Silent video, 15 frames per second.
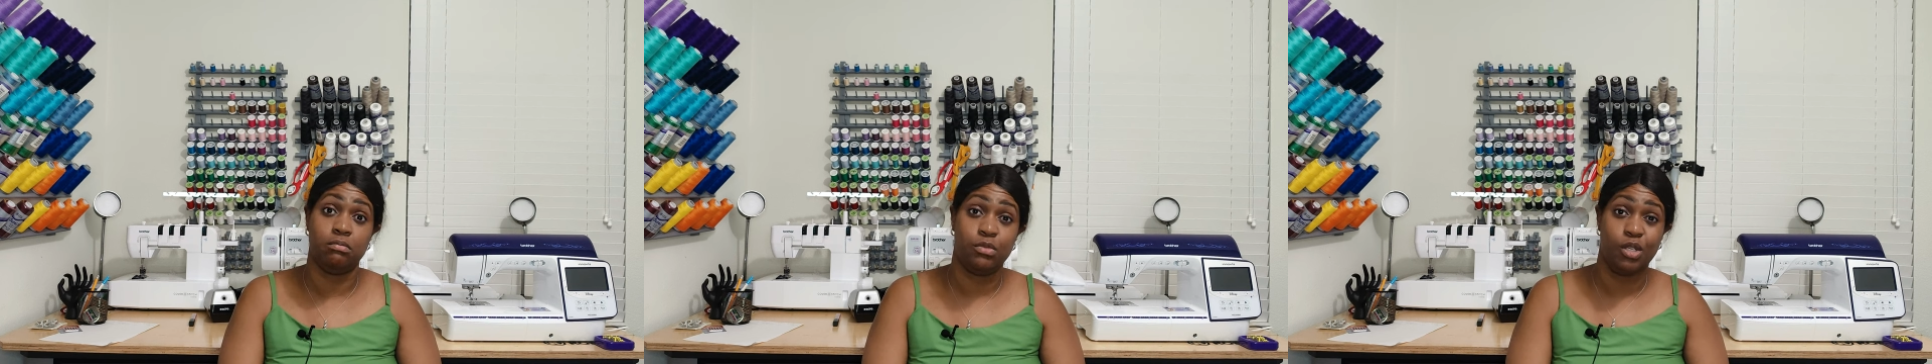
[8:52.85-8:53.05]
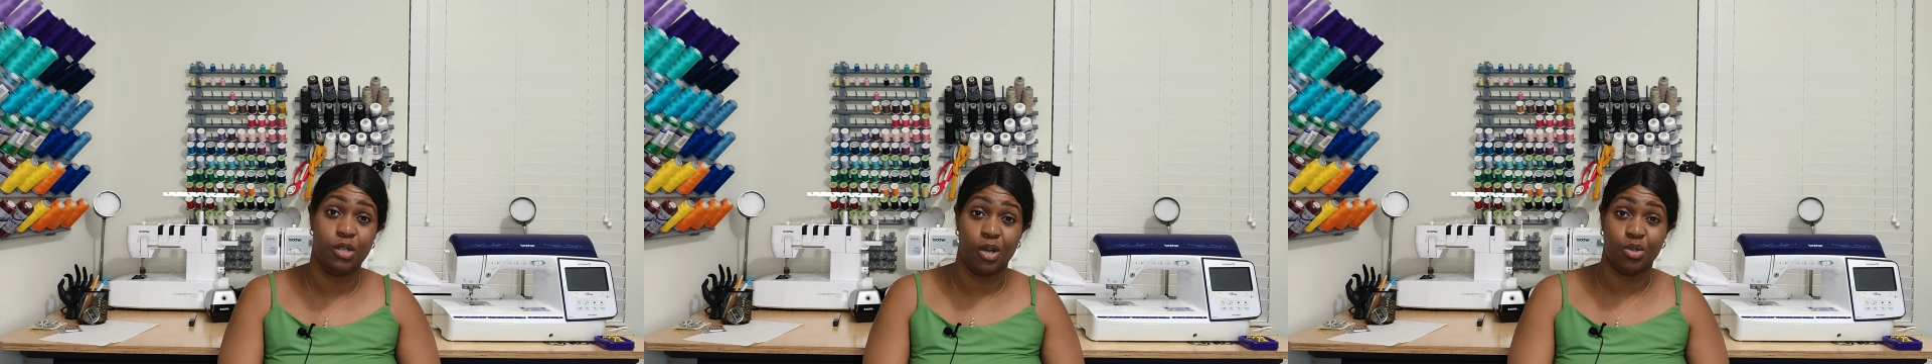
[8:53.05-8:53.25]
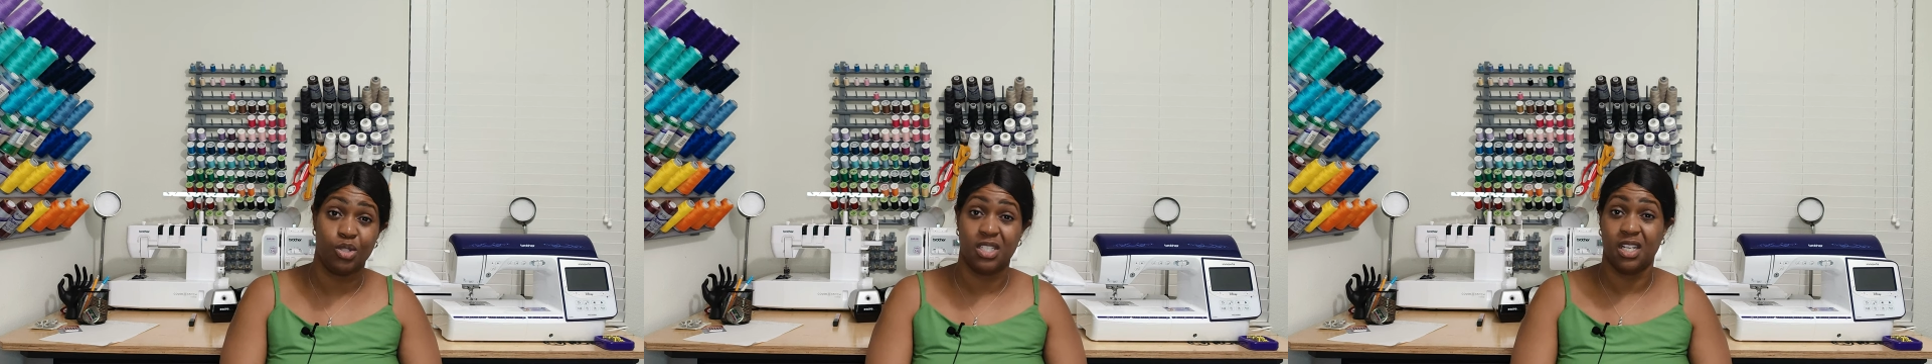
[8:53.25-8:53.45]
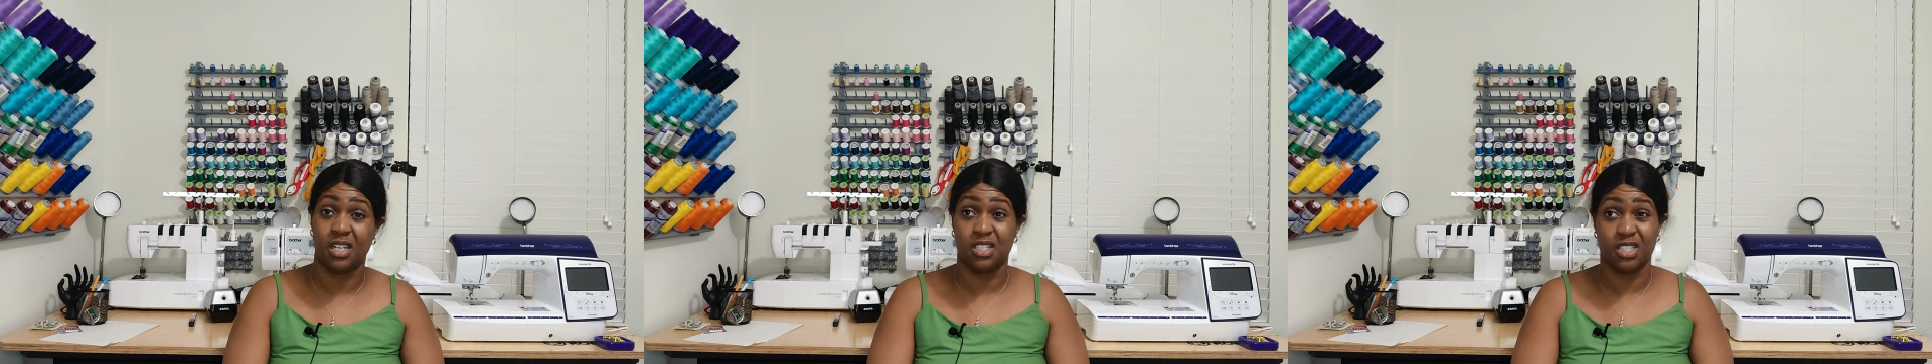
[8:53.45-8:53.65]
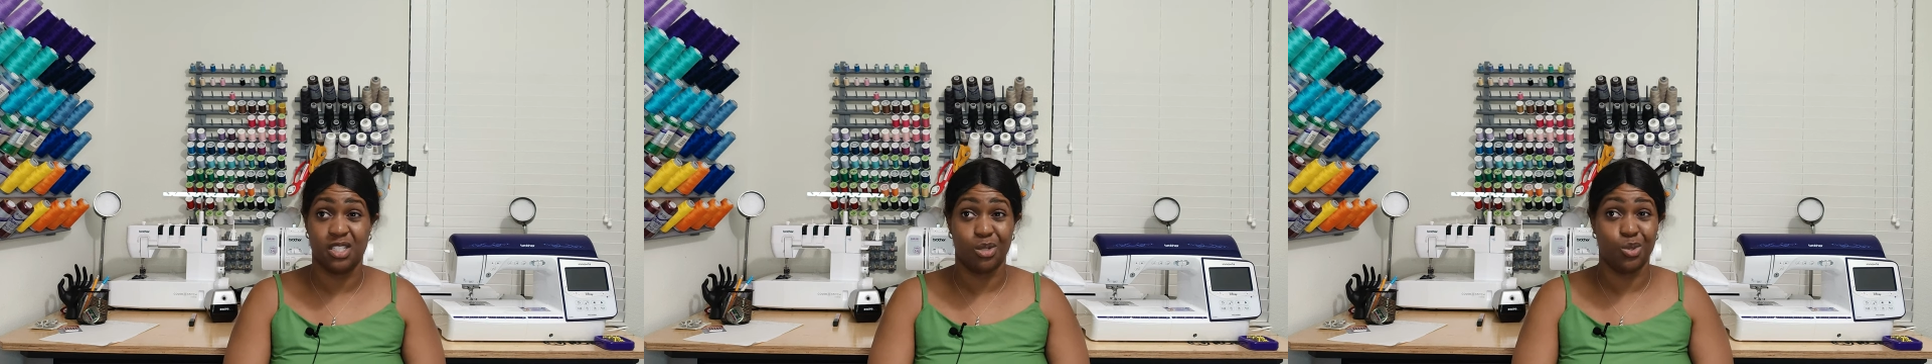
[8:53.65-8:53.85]
you know, sit
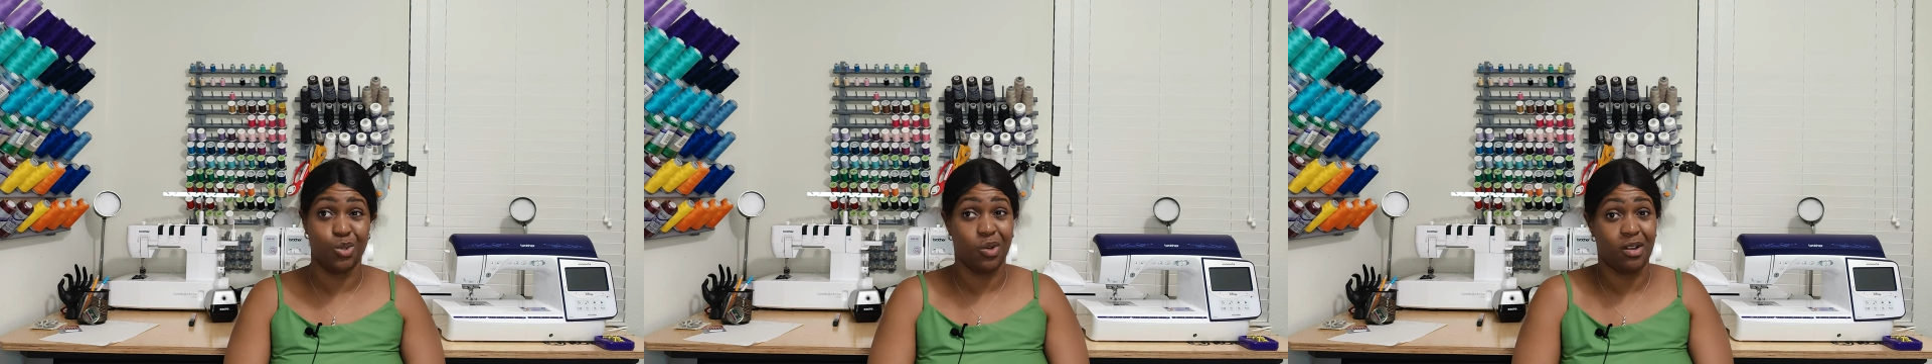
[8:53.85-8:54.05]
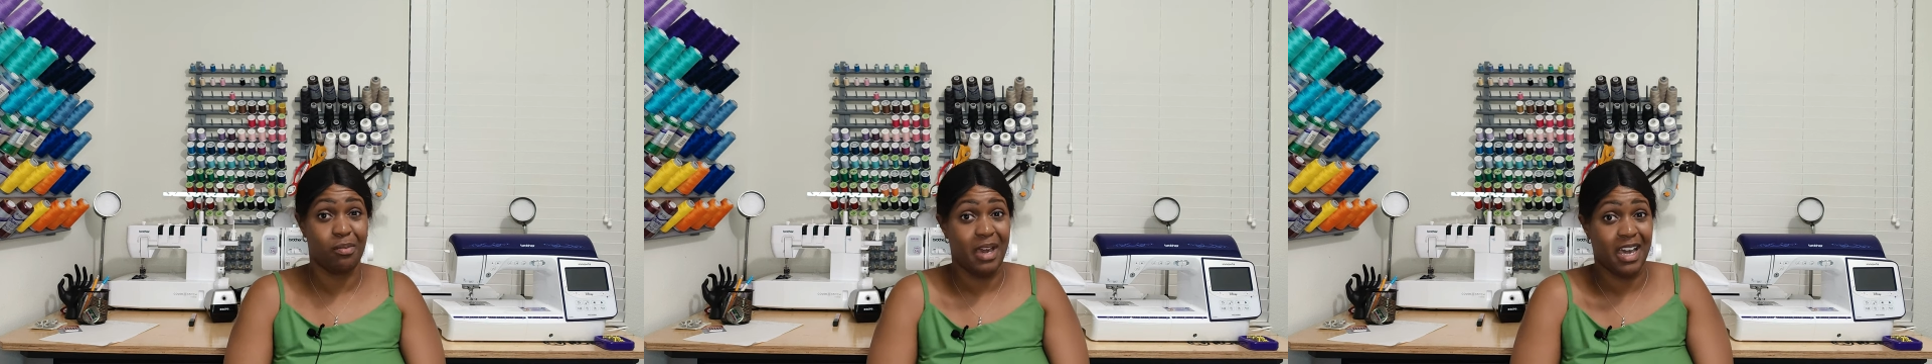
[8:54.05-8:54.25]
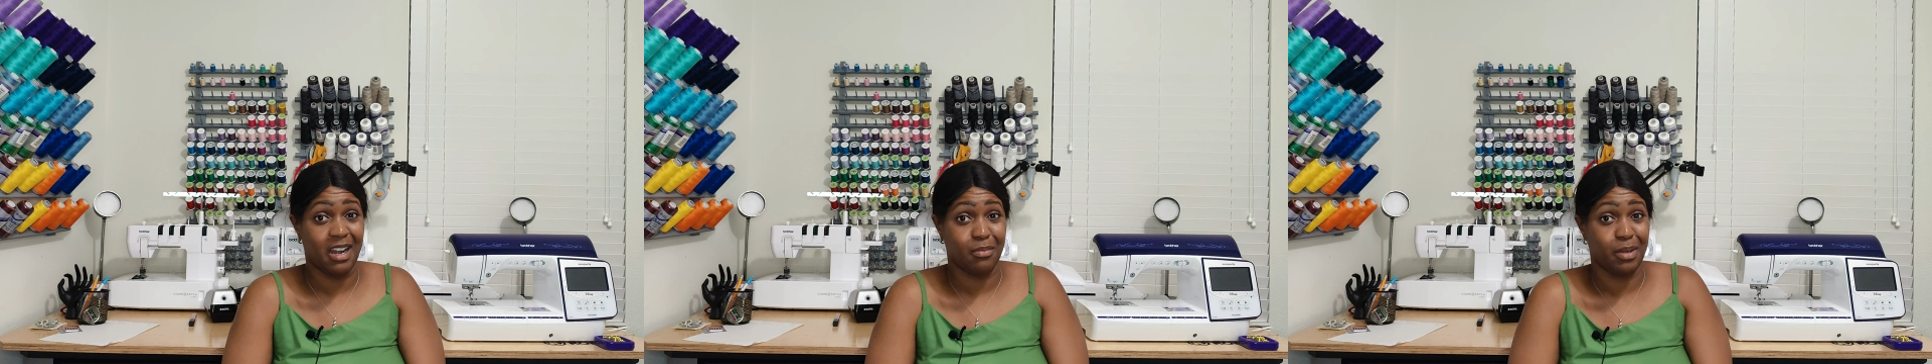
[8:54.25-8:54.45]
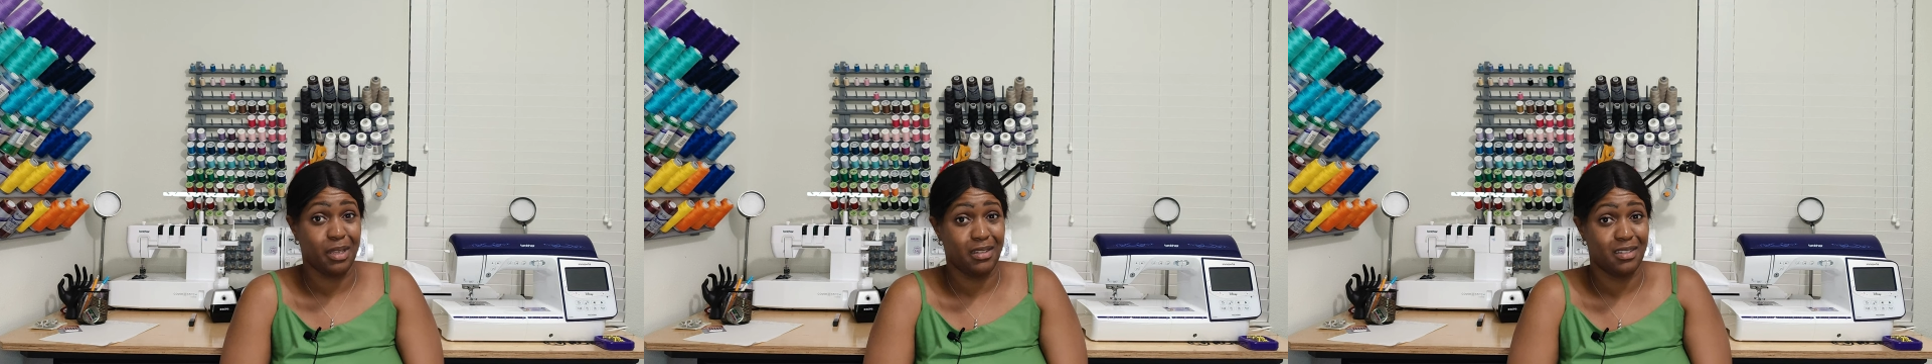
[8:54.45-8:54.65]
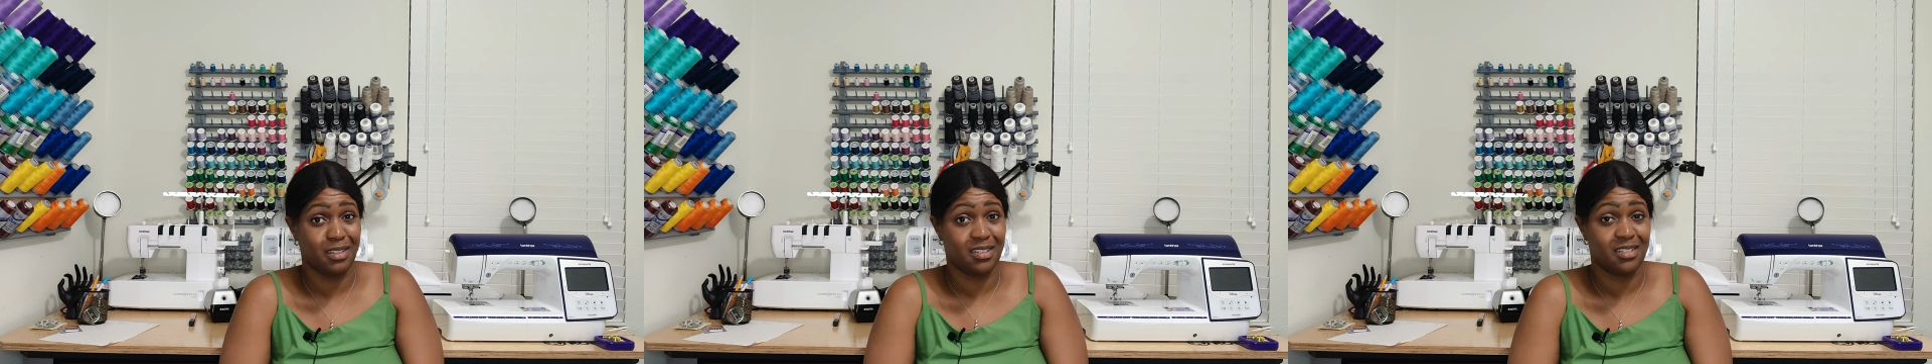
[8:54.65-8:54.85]
and sew 12 pattern
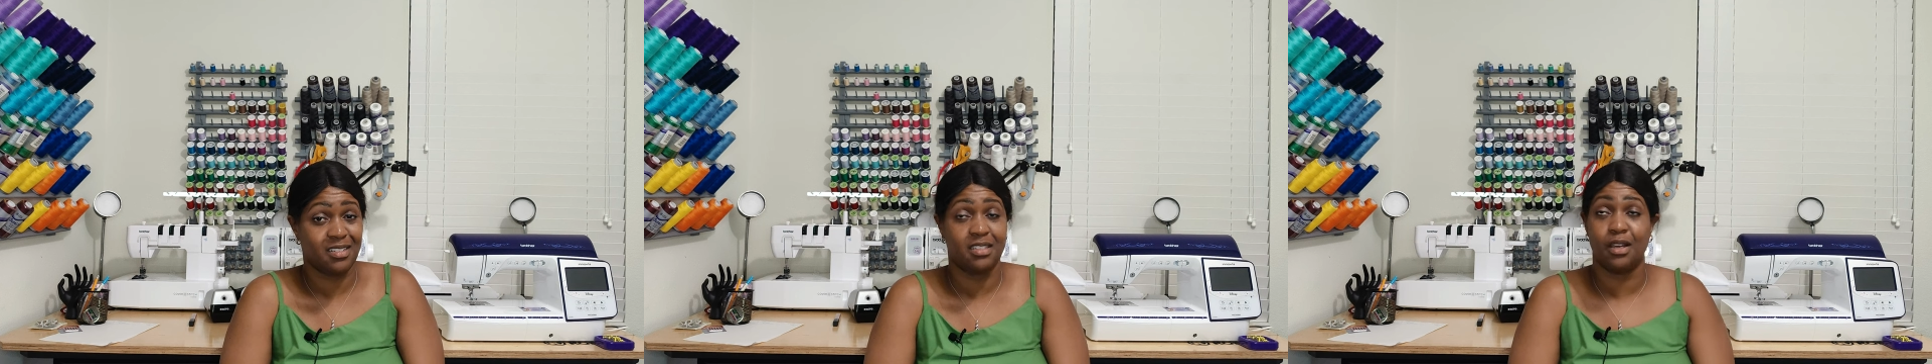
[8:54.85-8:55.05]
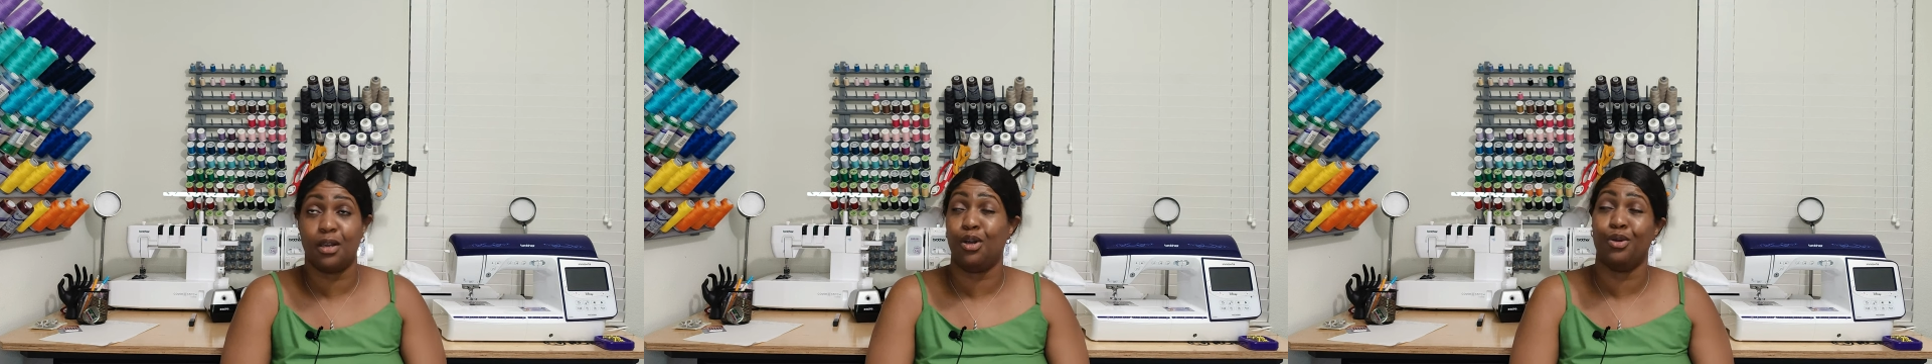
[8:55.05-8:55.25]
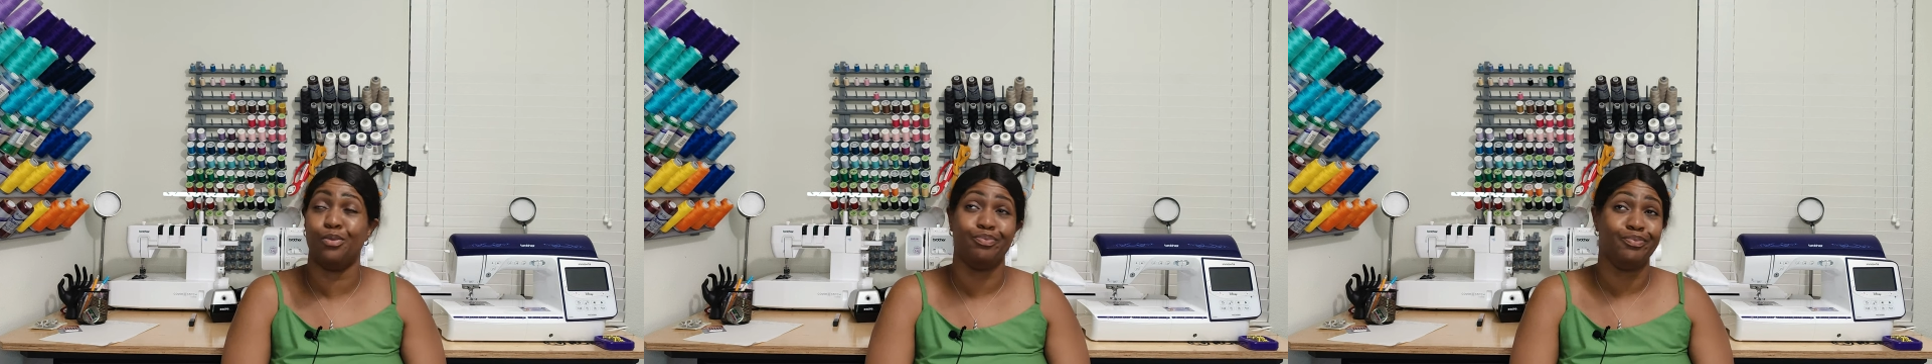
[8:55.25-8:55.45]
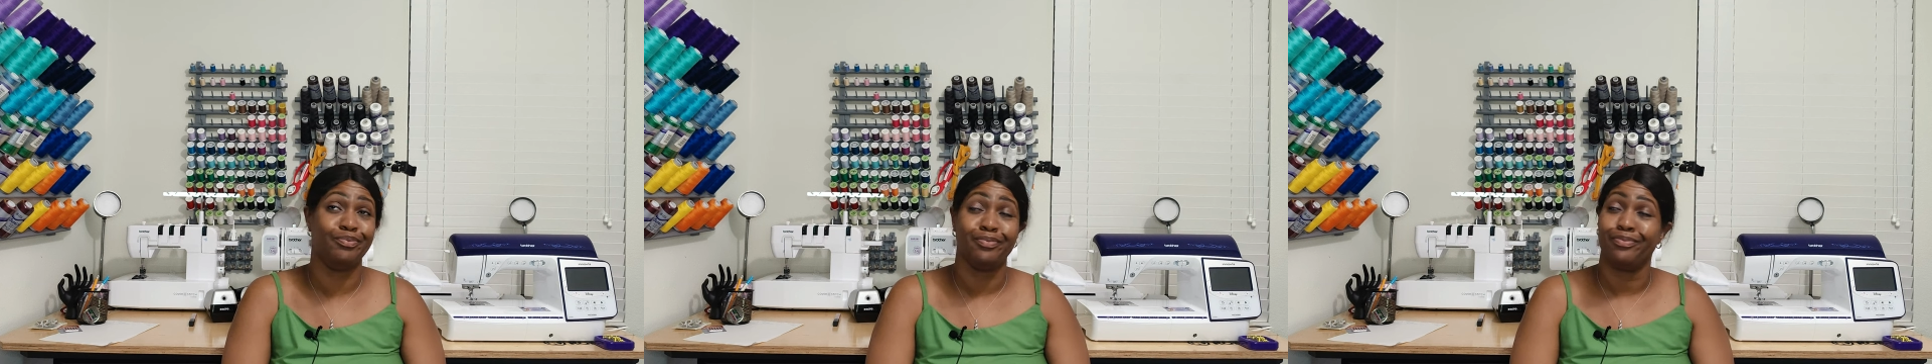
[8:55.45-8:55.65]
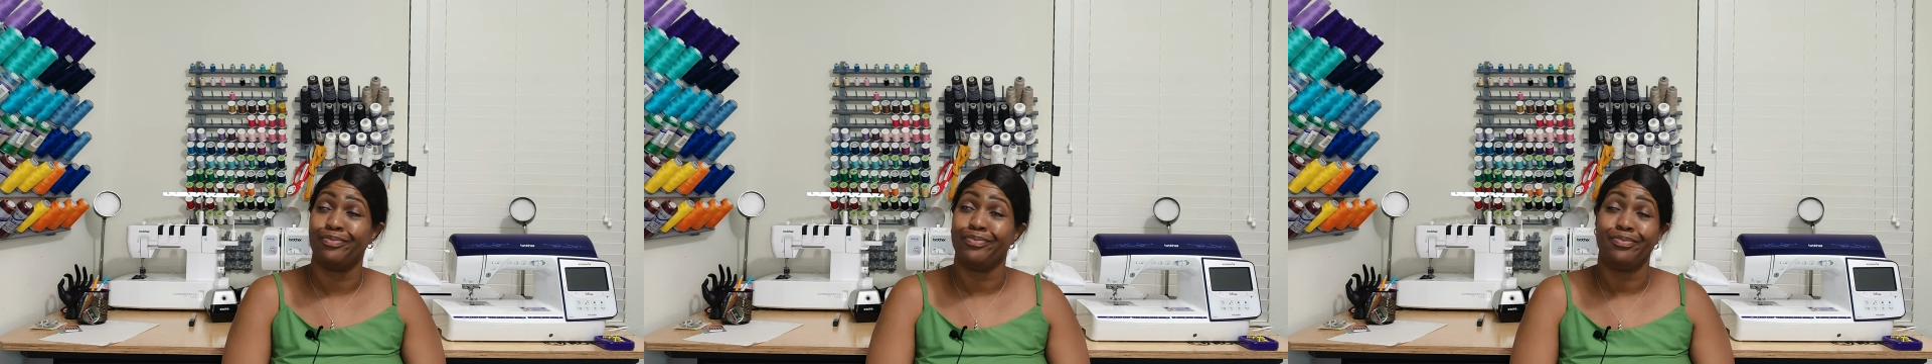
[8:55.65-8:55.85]
pieces. So